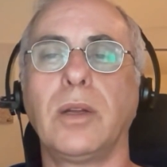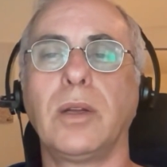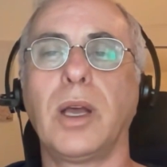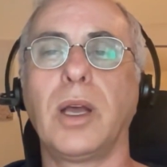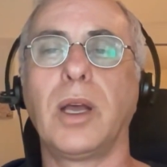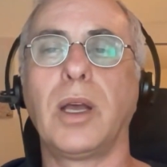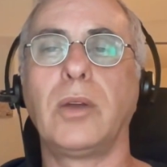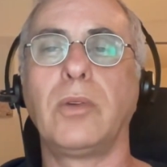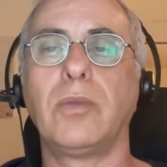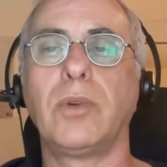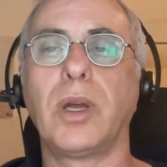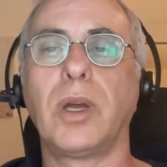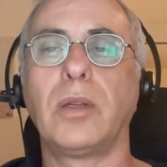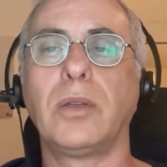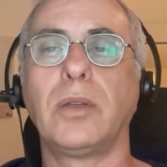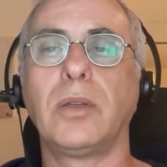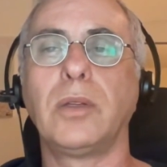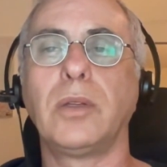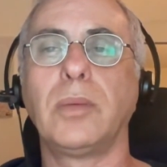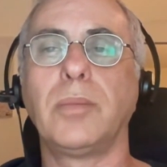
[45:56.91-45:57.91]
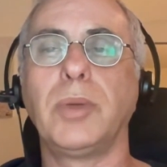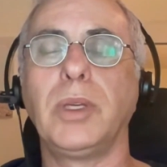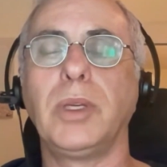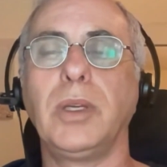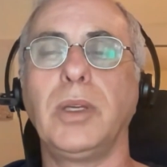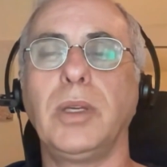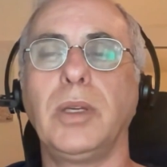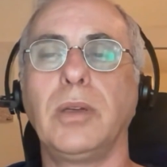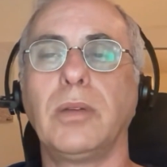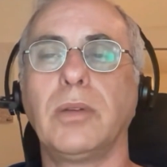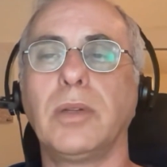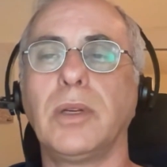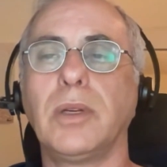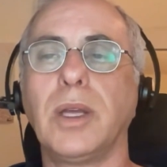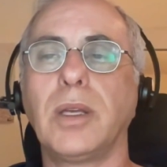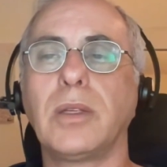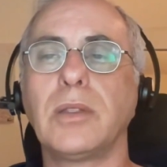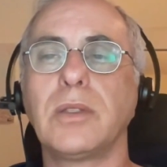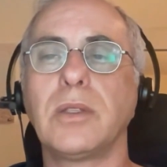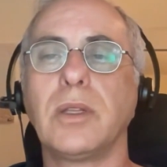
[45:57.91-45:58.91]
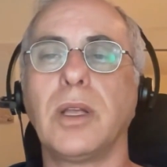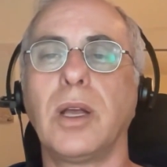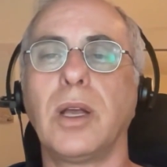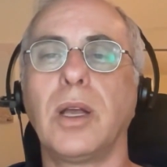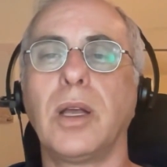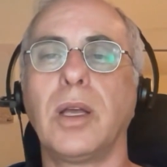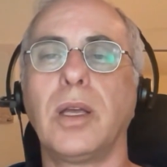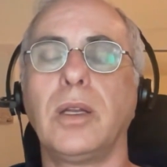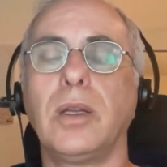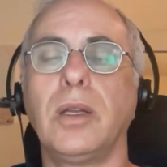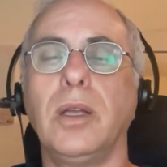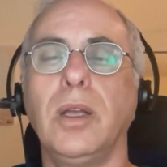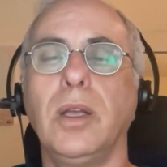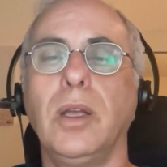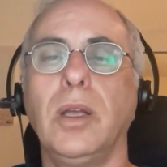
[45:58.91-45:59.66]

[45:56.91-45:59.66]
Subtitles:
line rather at the beginning of the next line,